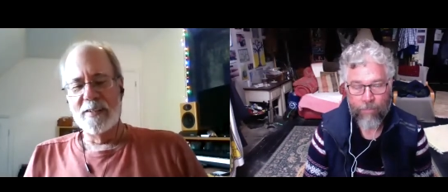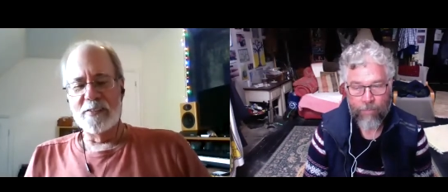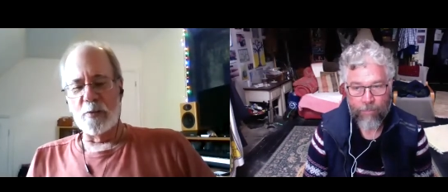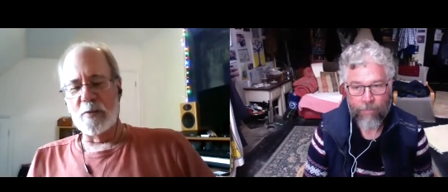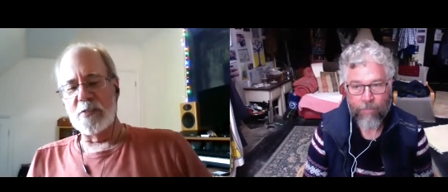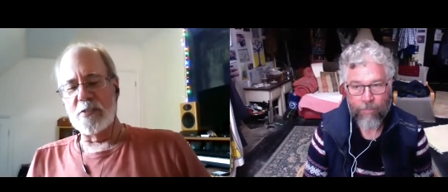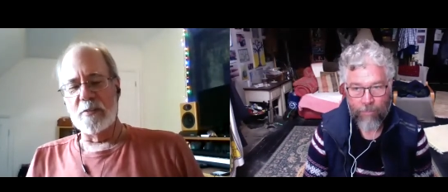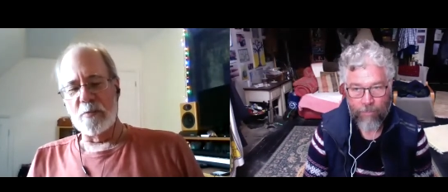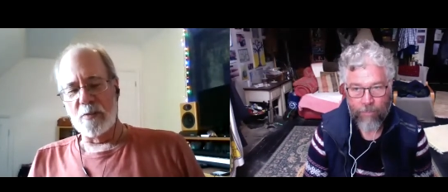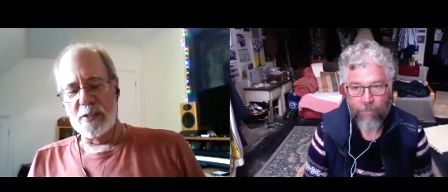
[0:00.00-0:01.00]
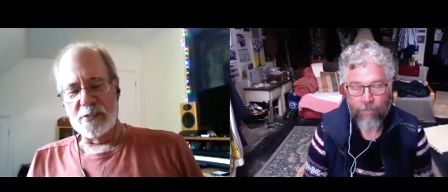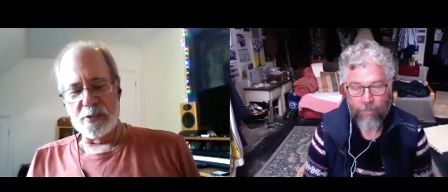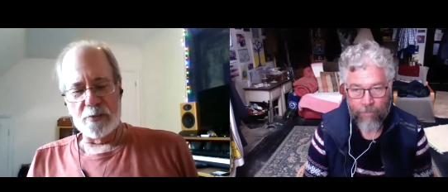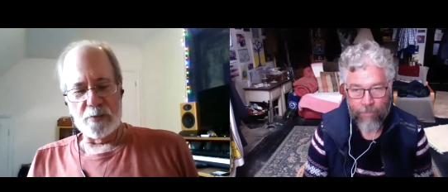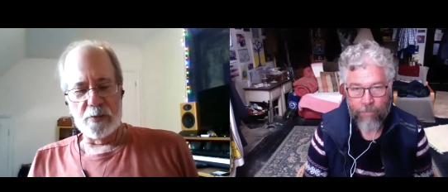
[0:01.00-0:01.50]
Speaker 1: sort of centralized
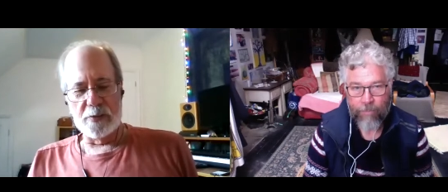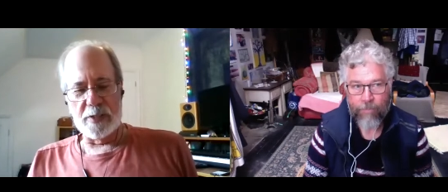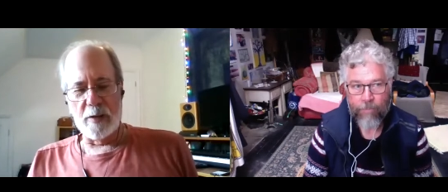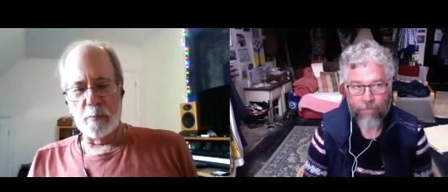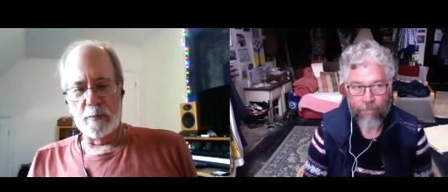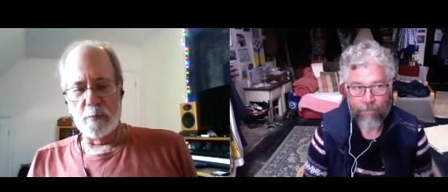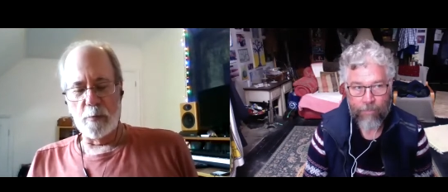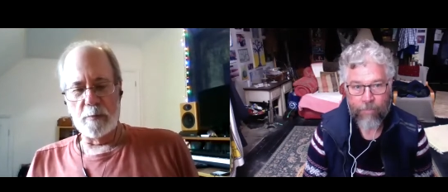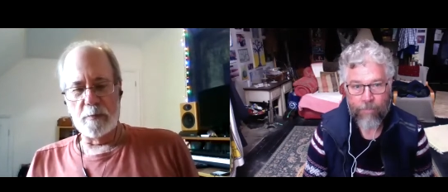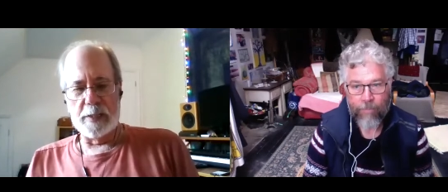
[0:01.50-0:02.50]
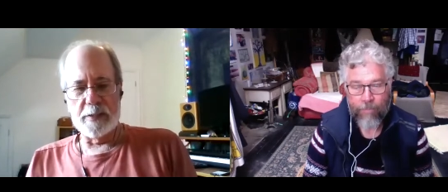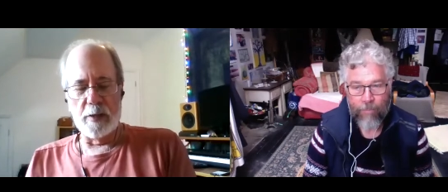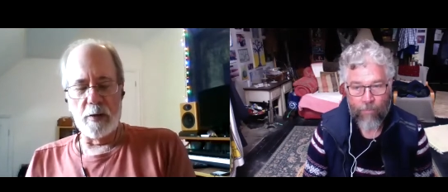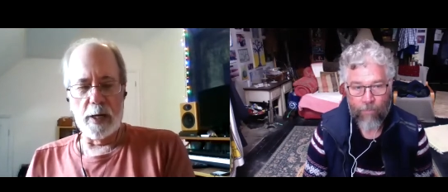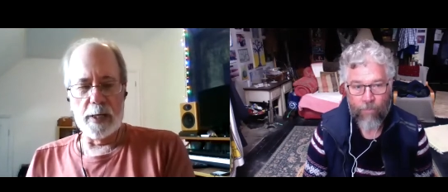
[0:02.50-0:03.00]
control, a downward for,
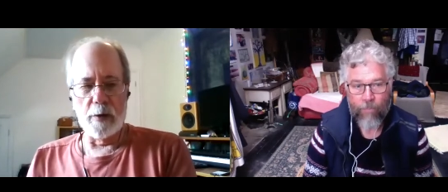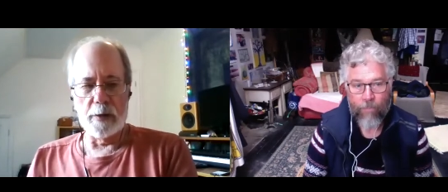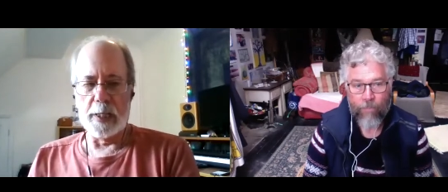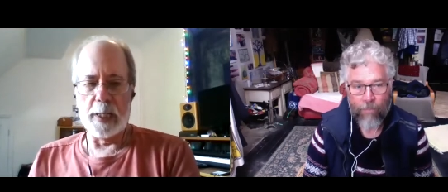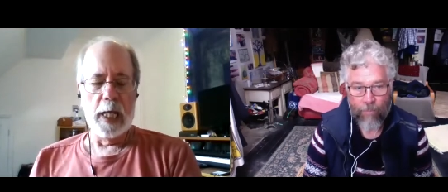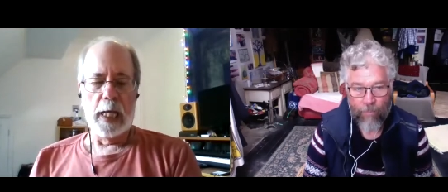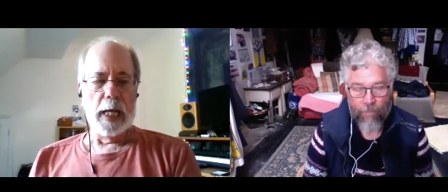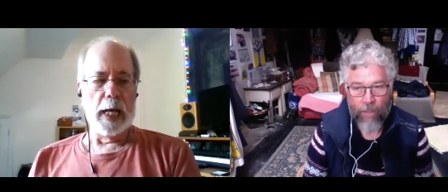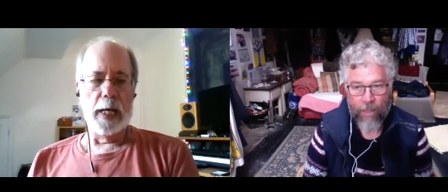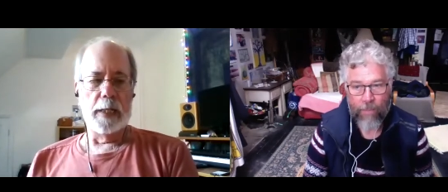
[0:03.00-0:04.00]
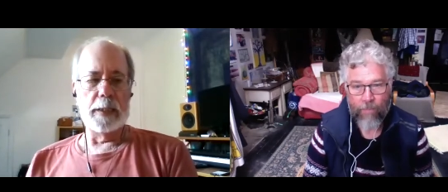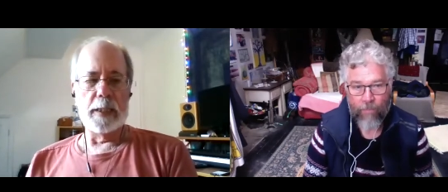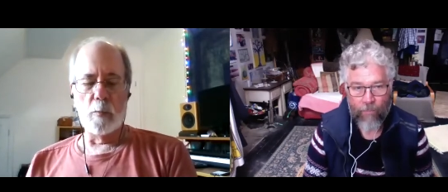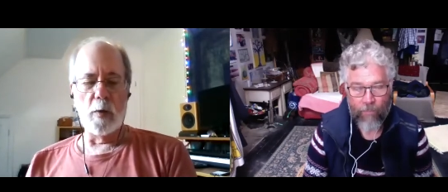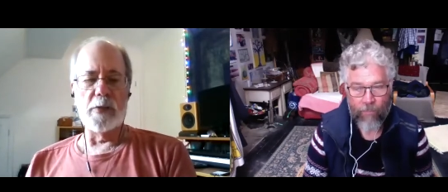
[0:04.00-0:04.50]
facing hierarchy and
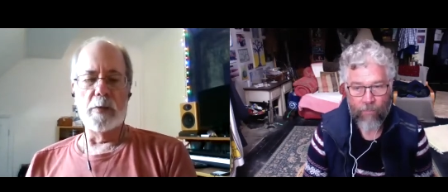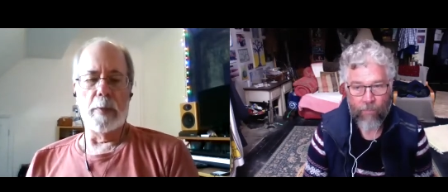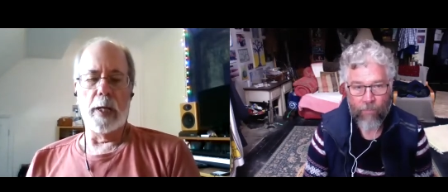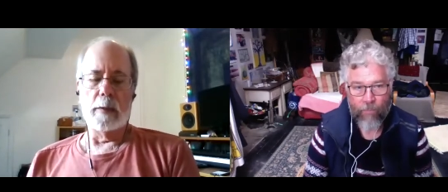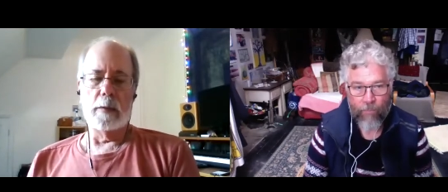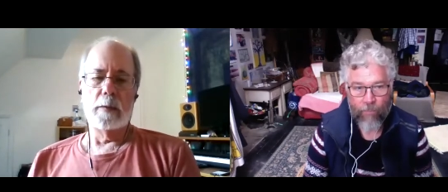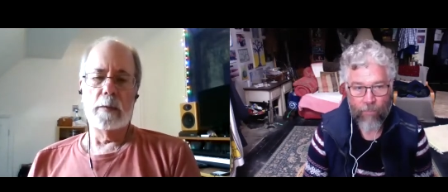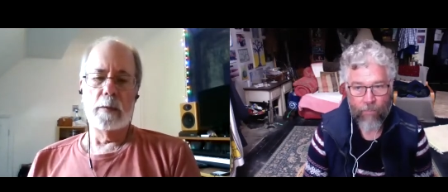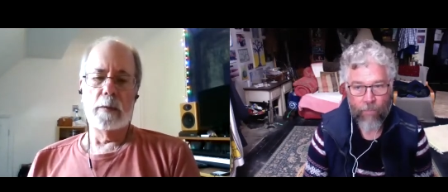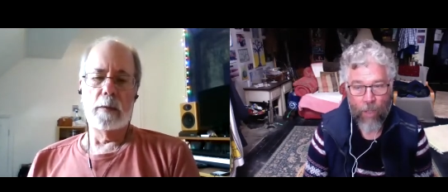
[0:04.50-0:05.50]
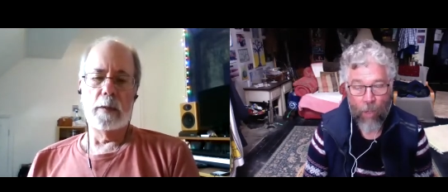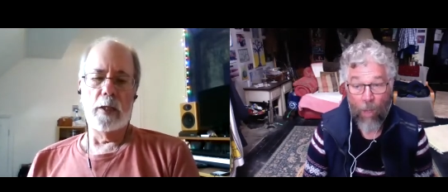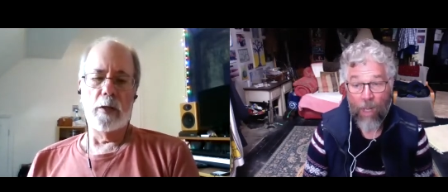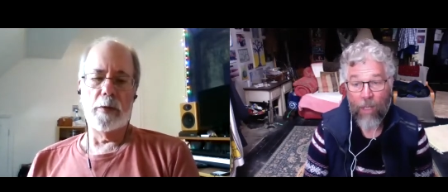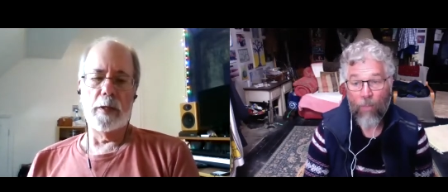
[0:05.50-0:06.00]
it wasn't better.
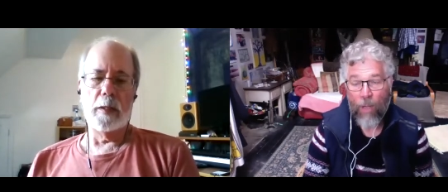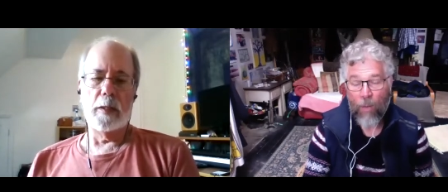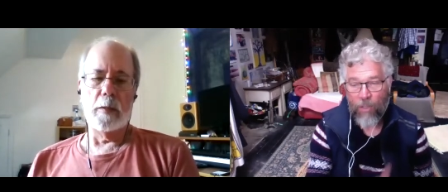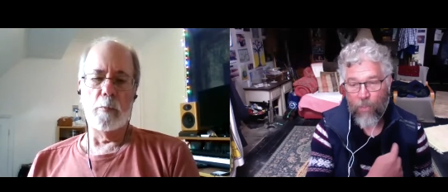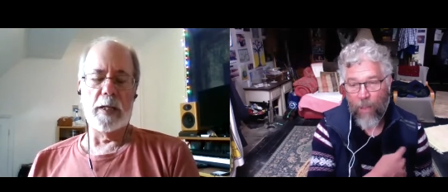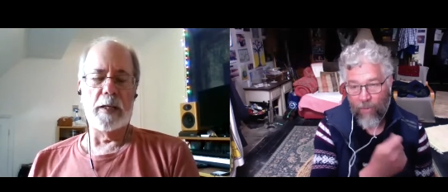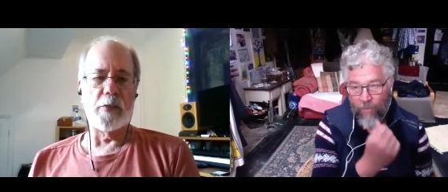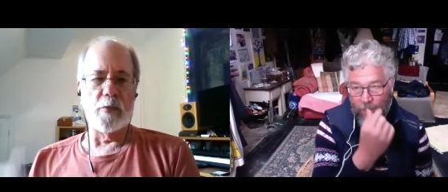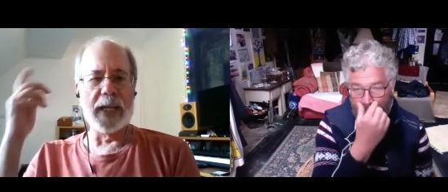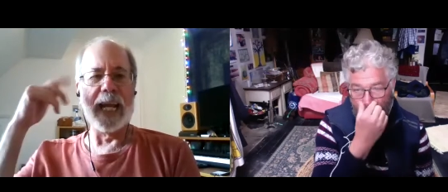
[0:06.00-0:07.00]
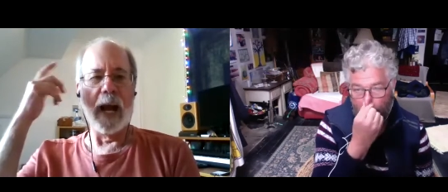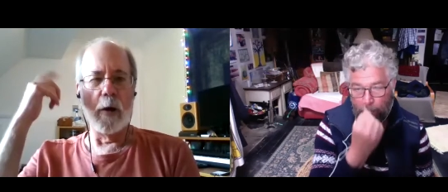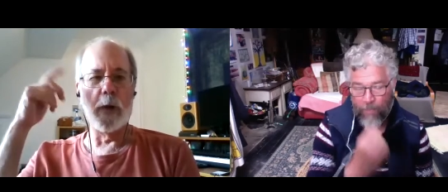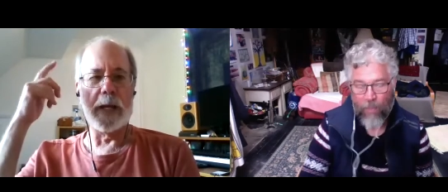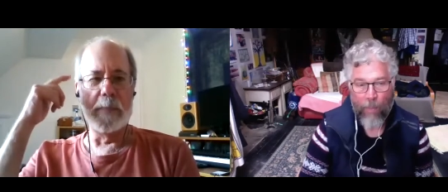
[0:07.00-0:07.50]
Speaker 2: You well, know, it, it was we, better it's funny their...
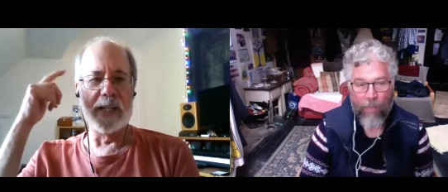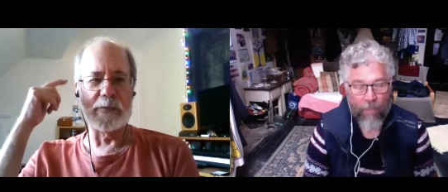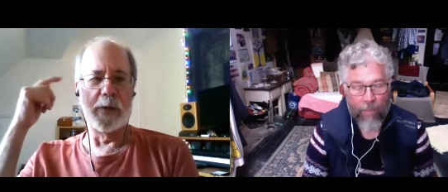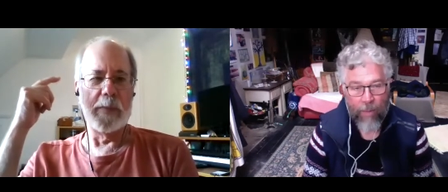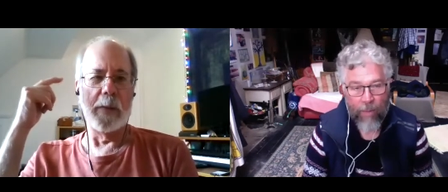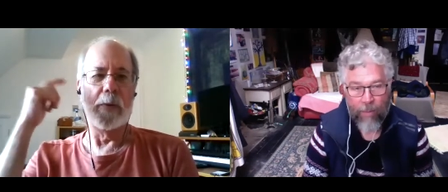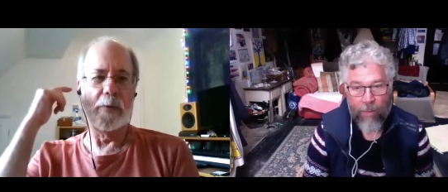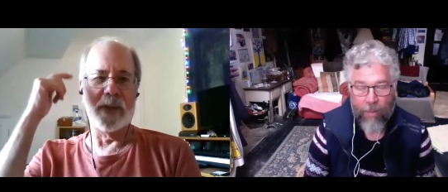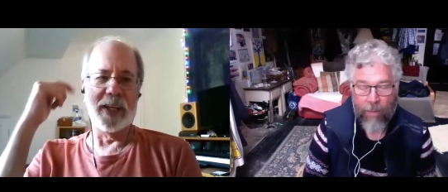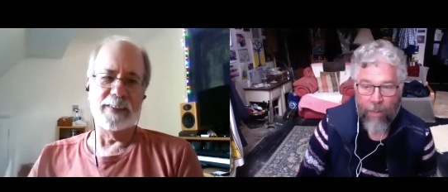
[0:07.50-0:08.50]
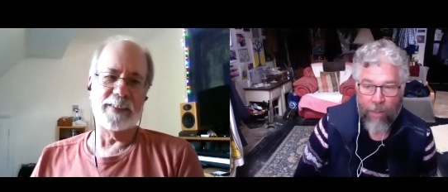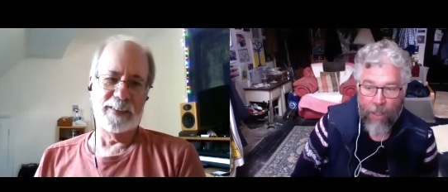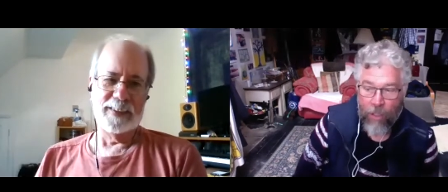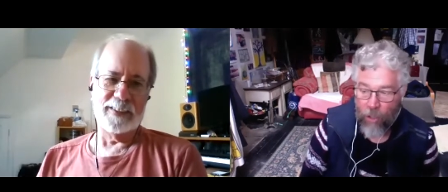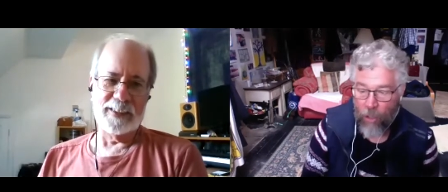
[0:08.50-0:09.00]
how we
Speaker 1: misremember things.
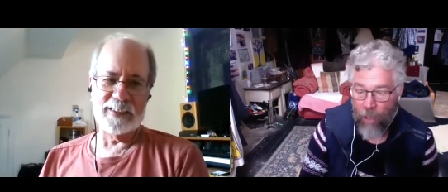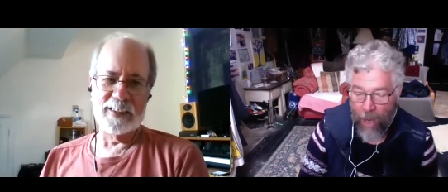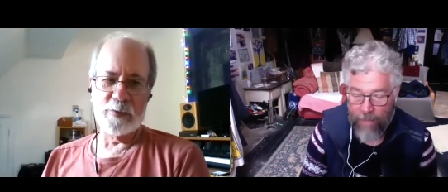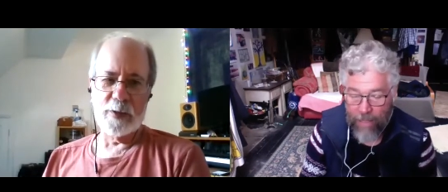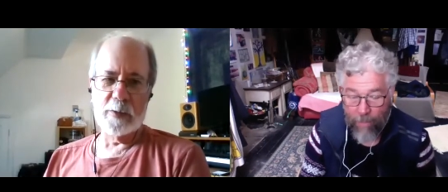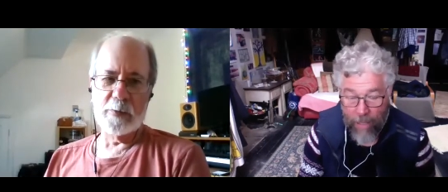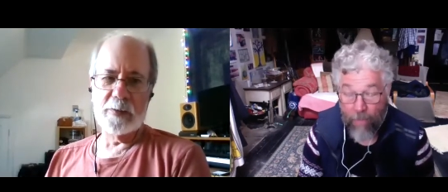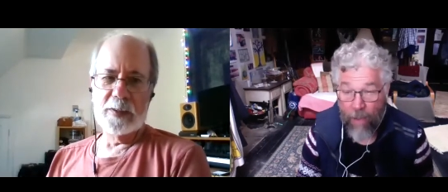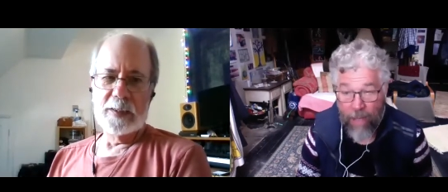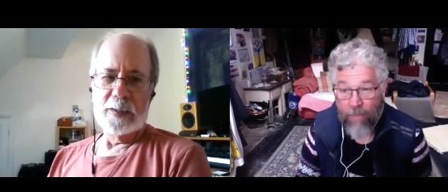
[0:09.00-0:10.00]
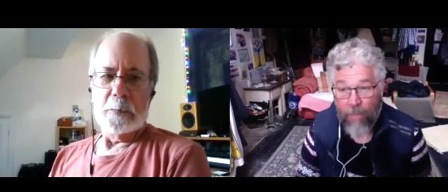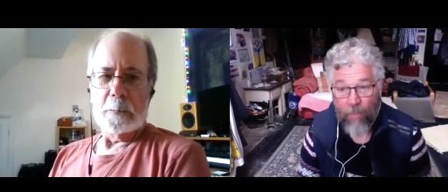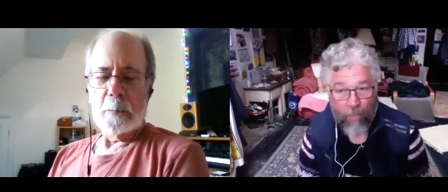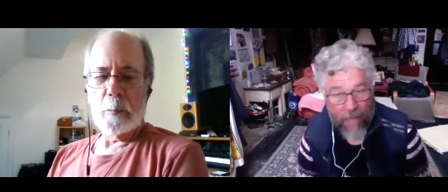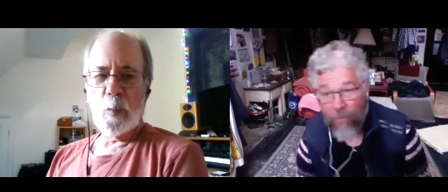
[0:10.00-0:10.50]
It's sure. I mean, it,
Speaker 2: it might have
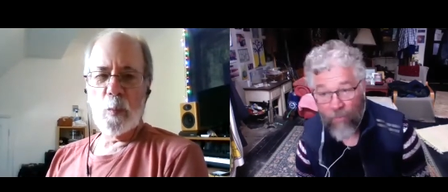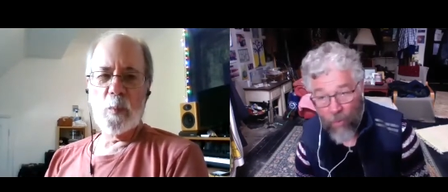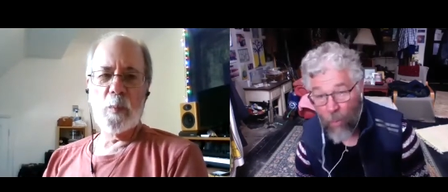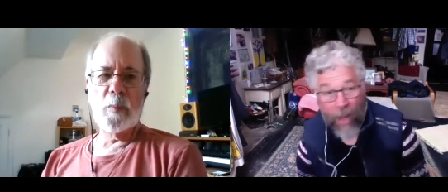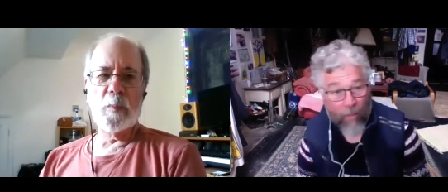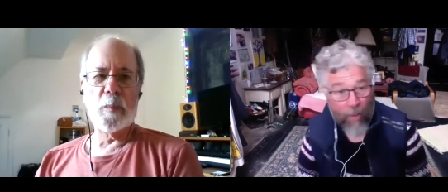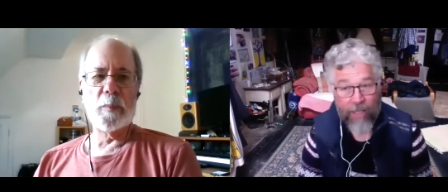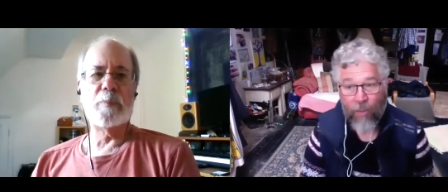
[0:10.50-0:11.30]
been better for the white race,